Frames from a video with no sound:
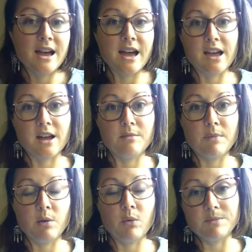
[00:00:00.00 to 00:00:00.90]
And
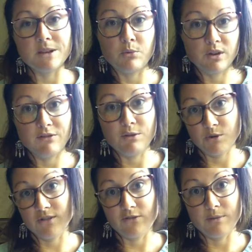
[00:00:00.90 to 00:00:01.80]
my website will give you
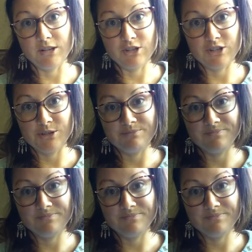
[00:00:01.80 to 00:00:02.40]
more information too.